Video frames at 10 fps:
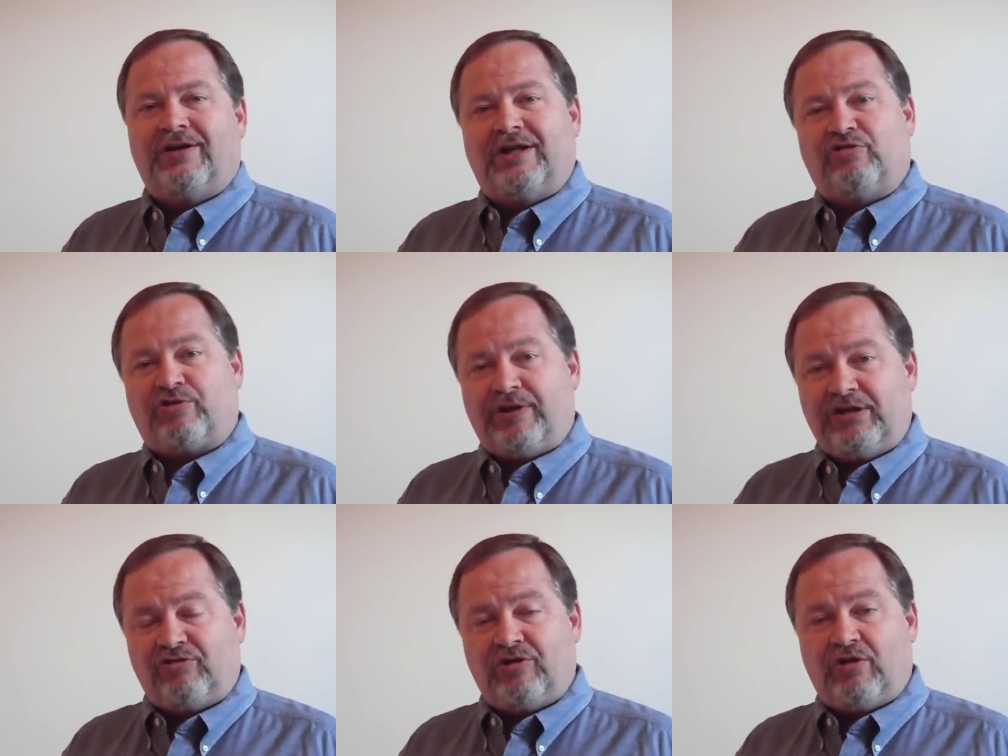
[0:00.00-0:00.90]
lends
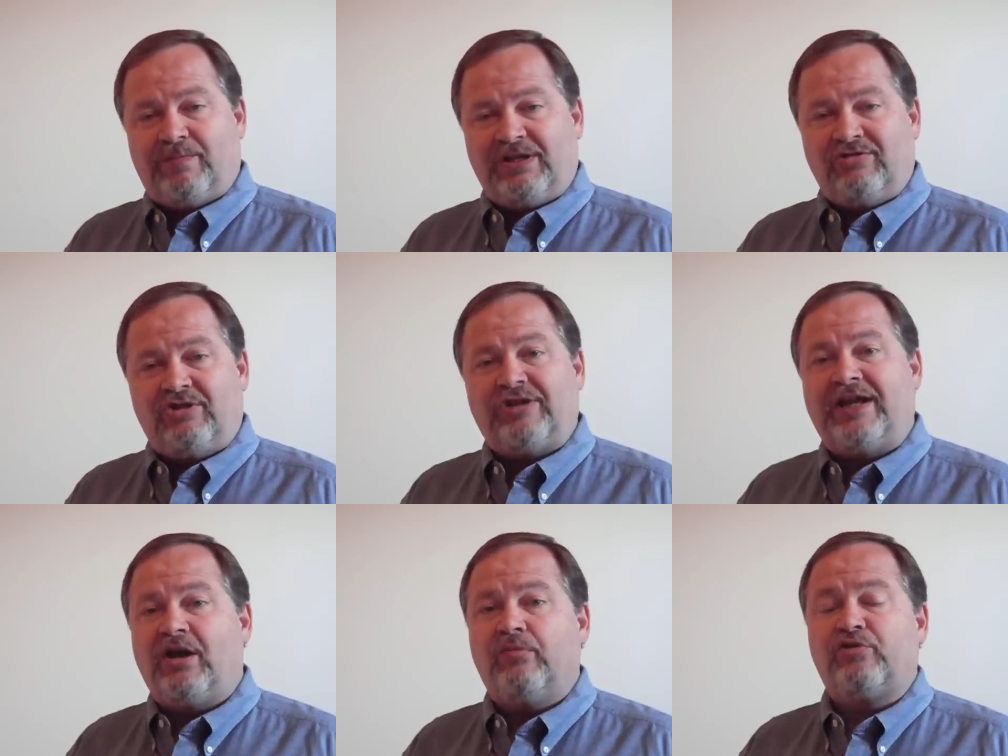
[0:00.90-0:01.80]
credence to your business,
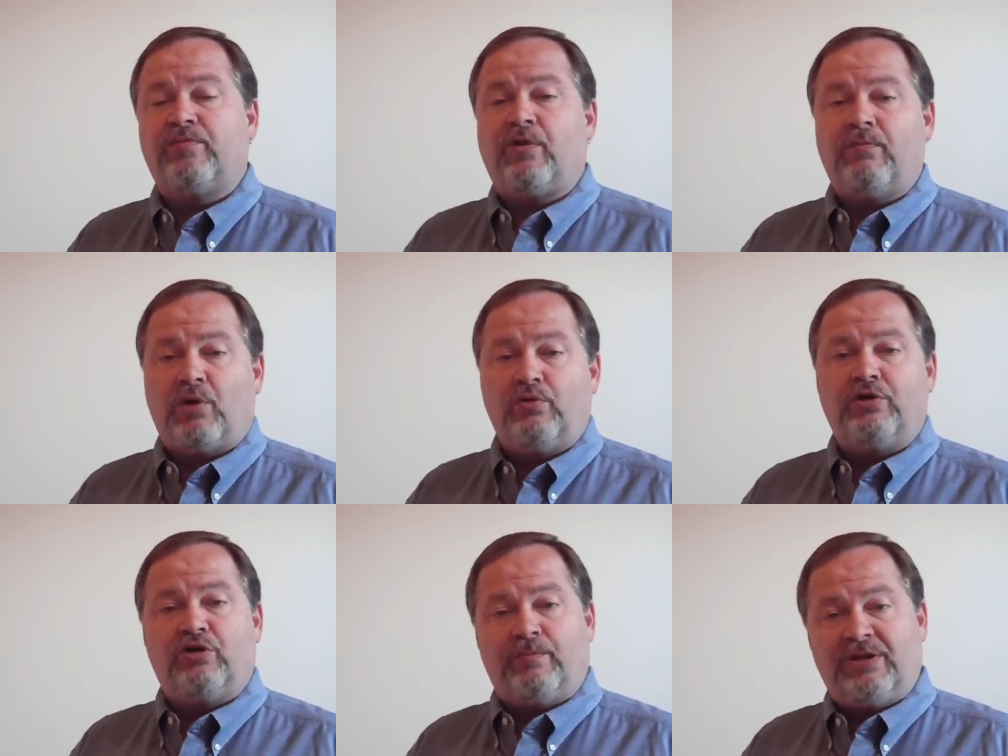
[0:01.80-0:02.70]
and helps to
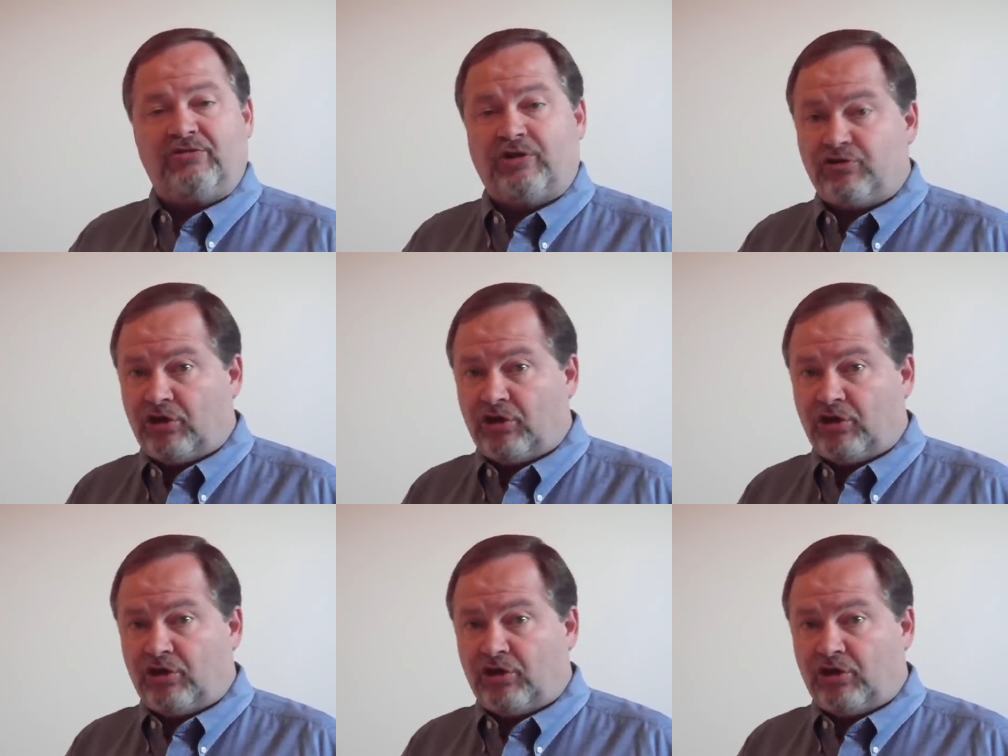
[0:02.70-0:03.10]
promote your business.